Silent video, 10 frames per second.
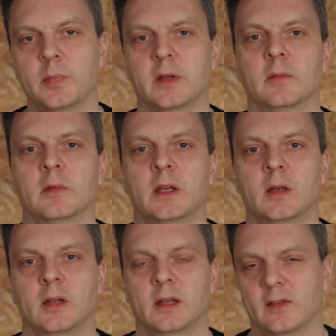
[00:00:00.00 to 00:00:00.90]
and
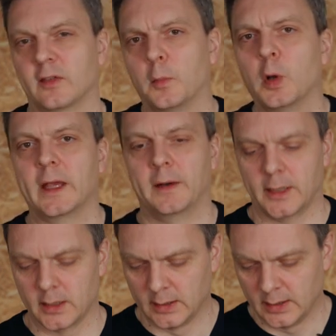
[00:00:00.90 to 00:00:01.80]
it's a small area.